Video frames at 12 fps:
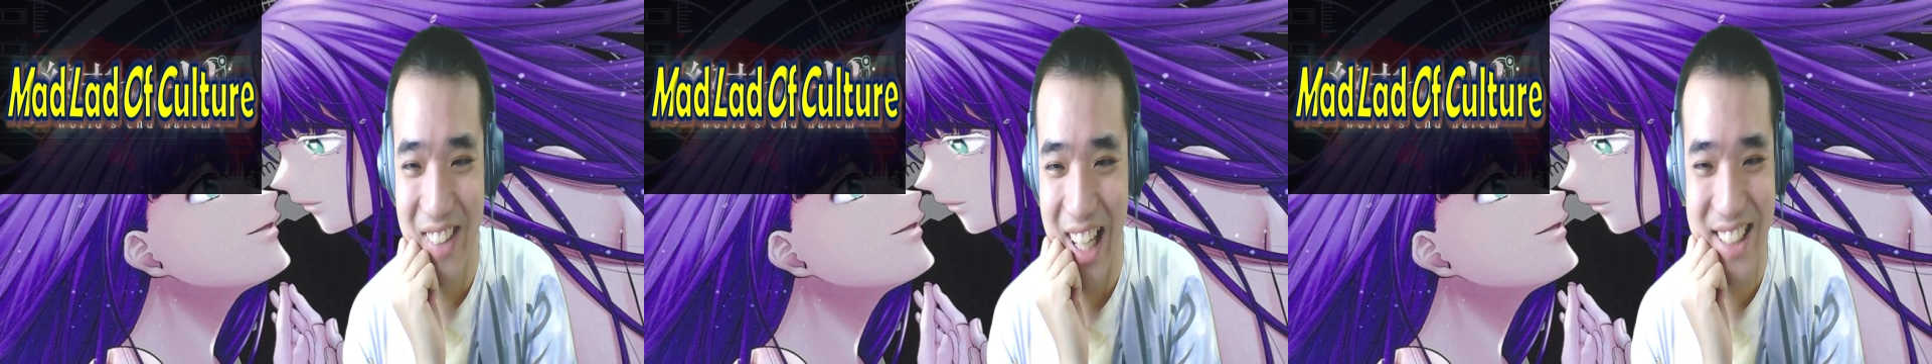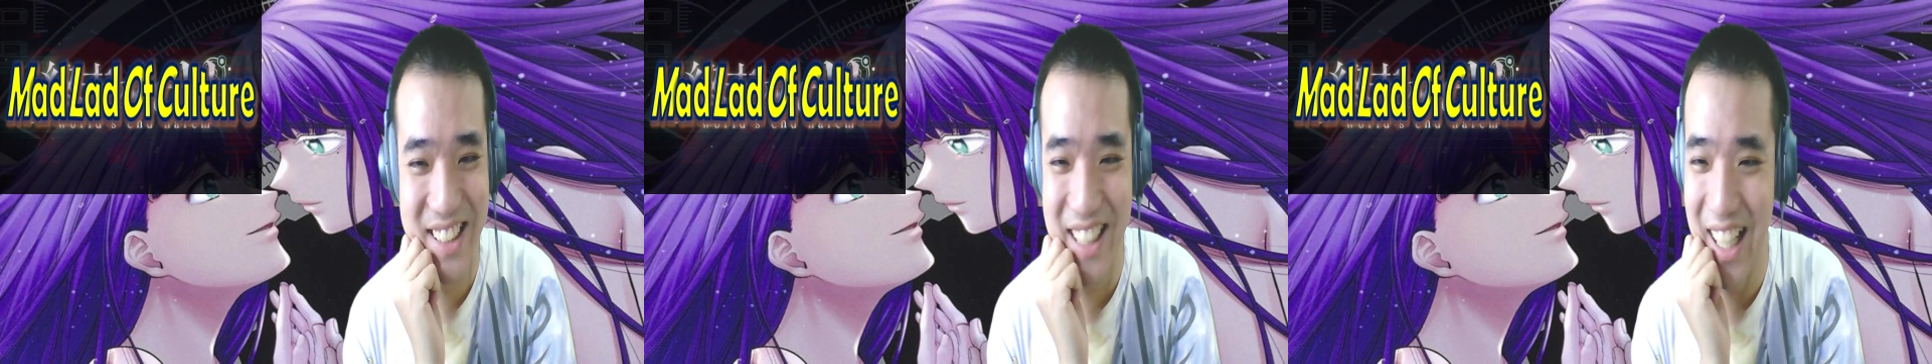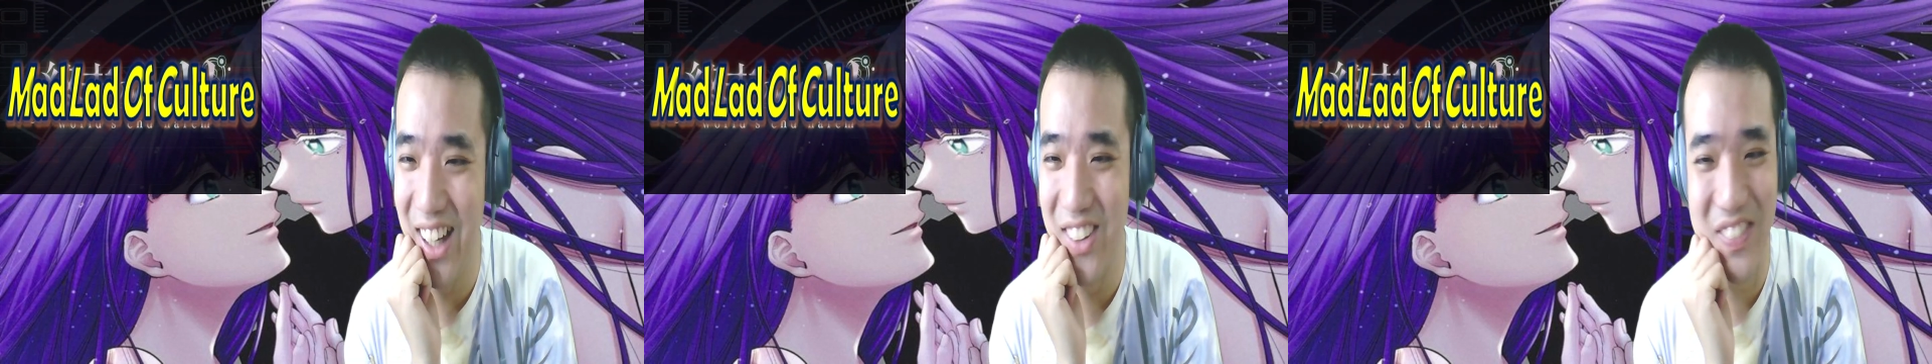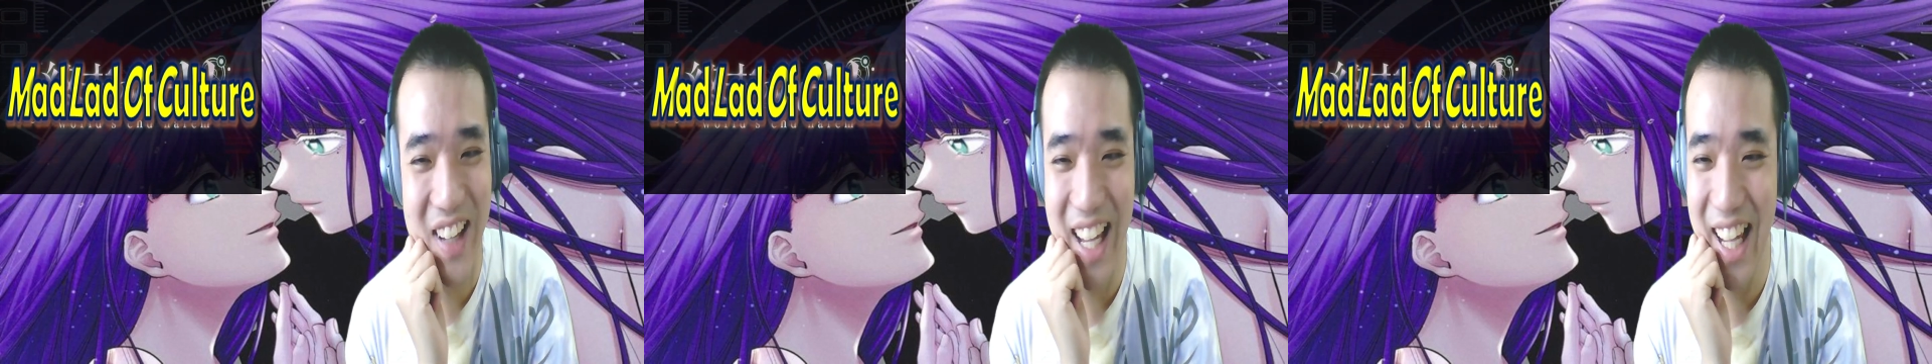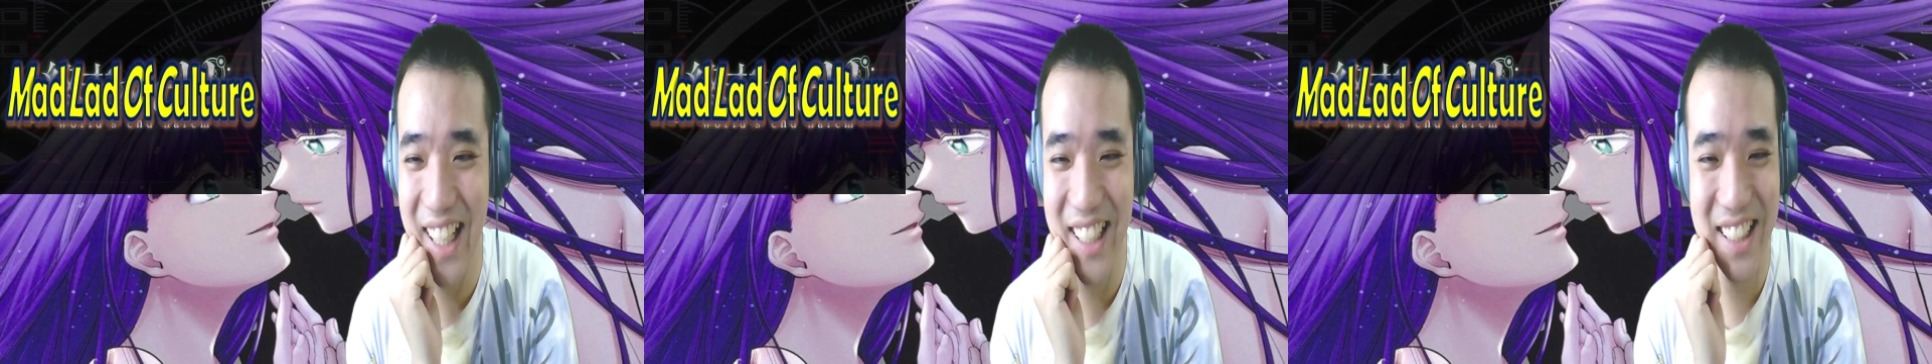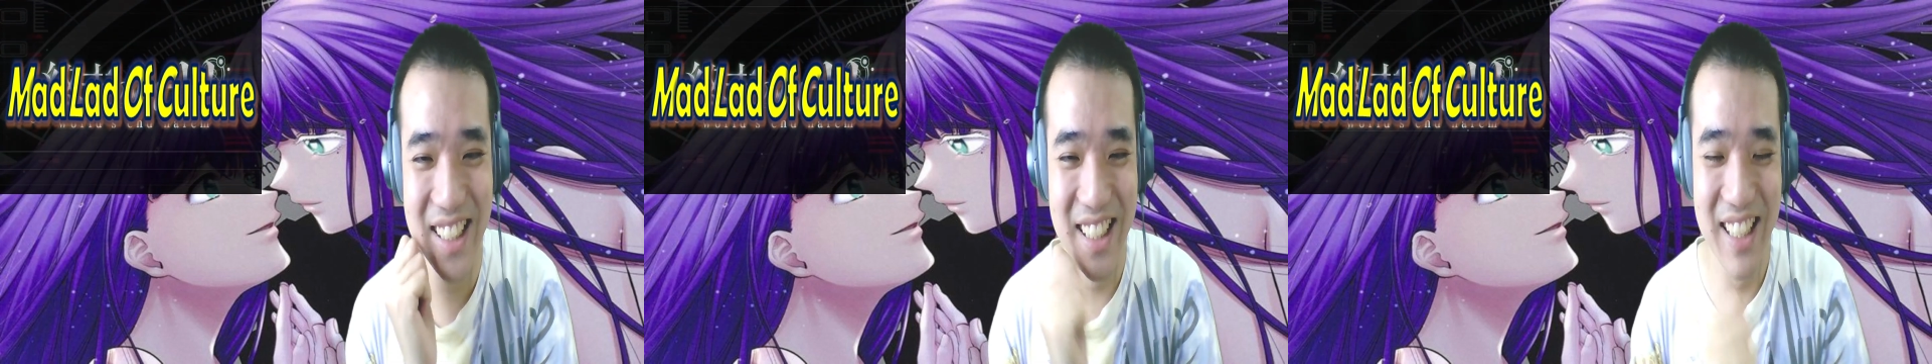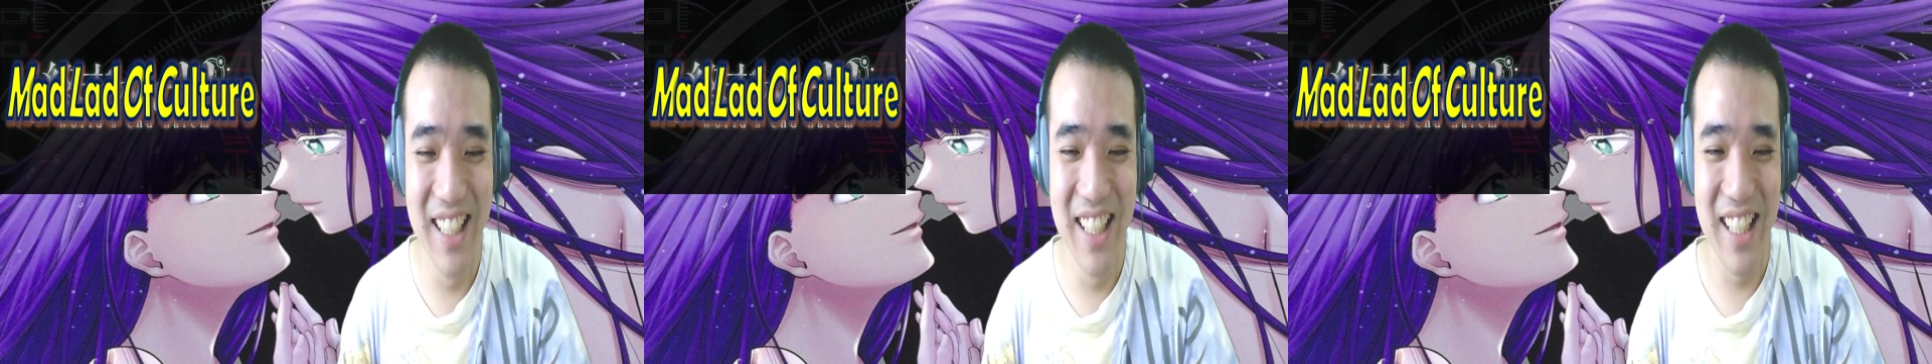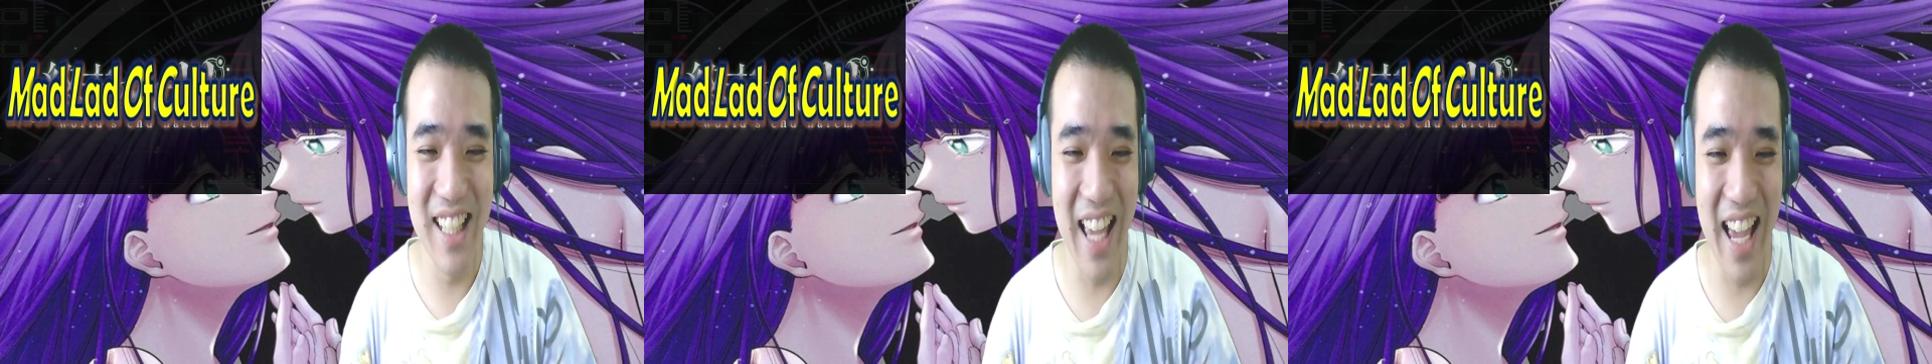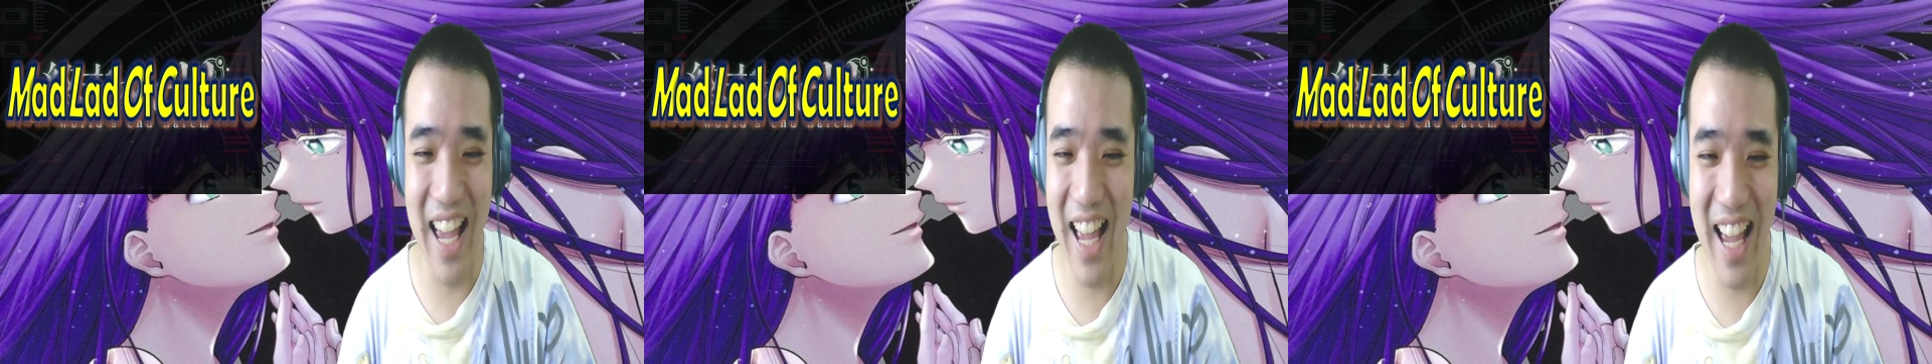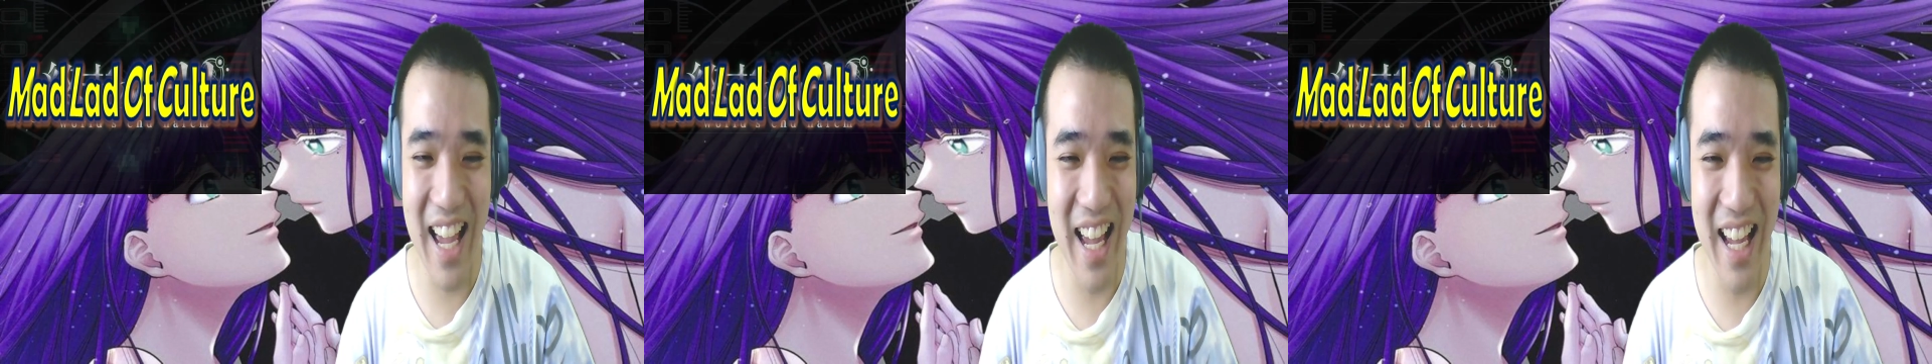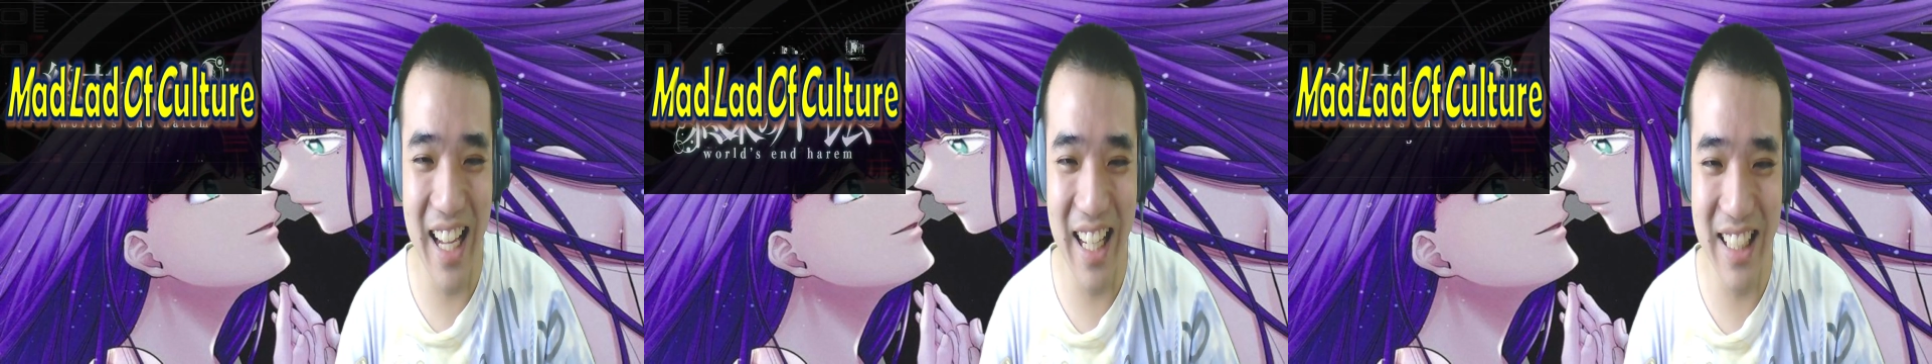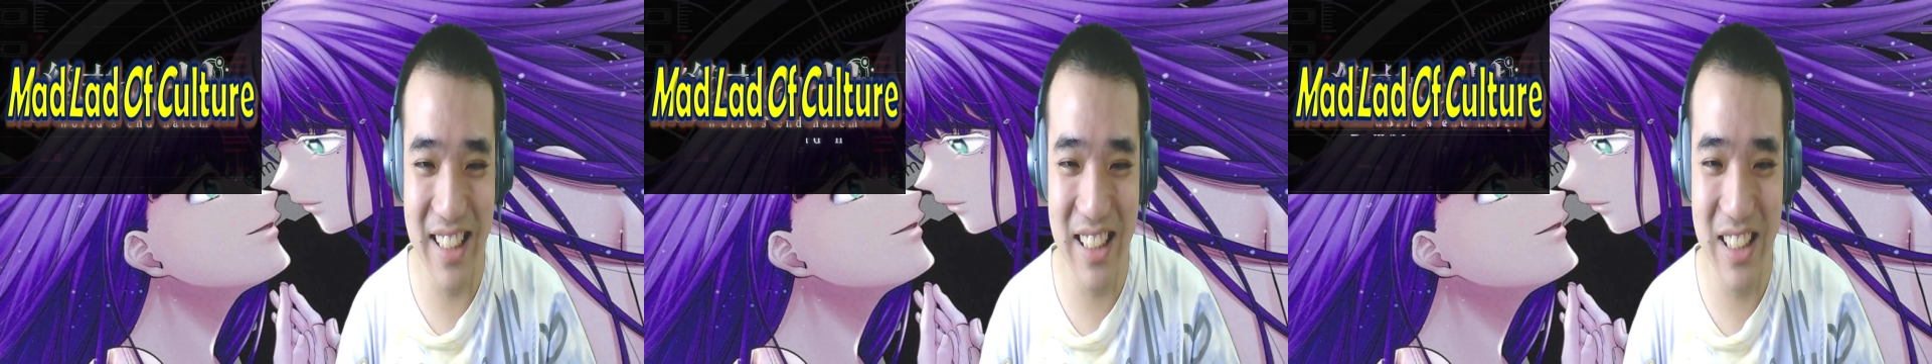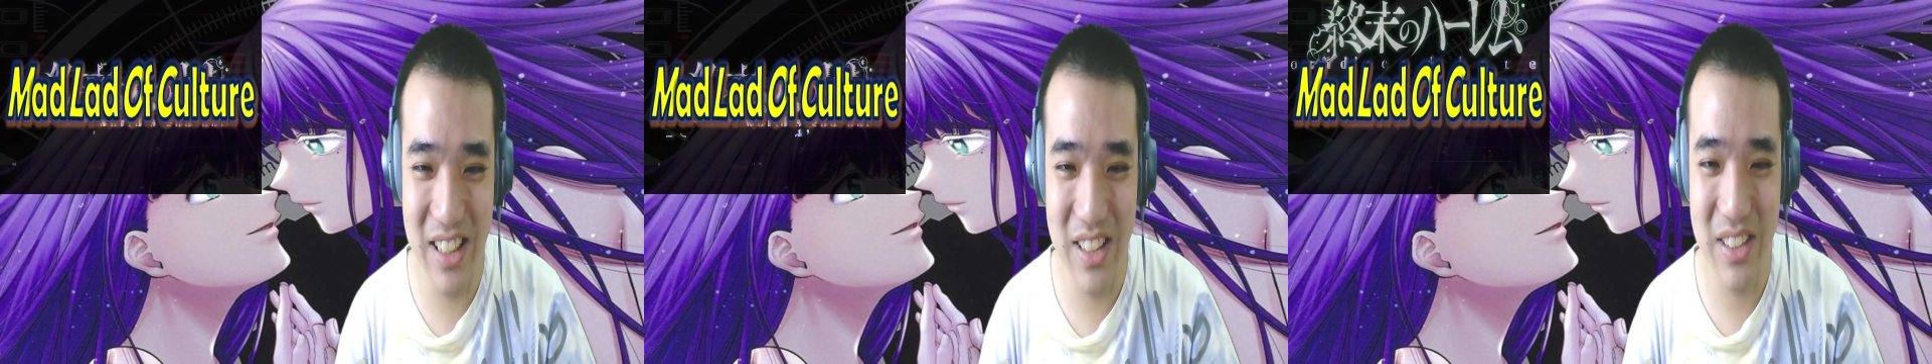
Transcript: Let's go, man. Yes.